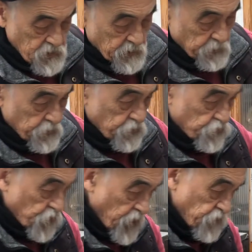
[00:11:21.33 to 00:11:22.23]
I'm going to
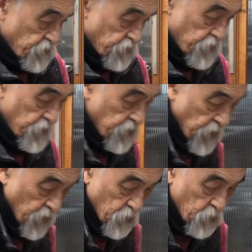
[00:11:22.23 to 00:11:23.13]
change
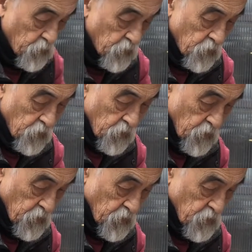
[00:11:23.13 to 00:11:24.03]
now
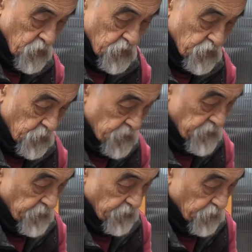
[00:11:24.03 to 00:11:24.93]
to a
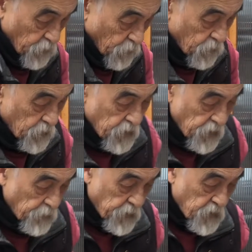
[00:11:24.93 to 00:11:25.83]
different tool.
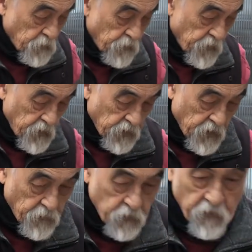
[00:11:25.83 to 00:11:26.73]
If we come over here and
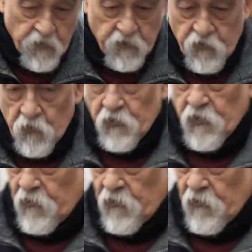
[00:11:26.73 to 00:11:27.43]
have a look at these tools over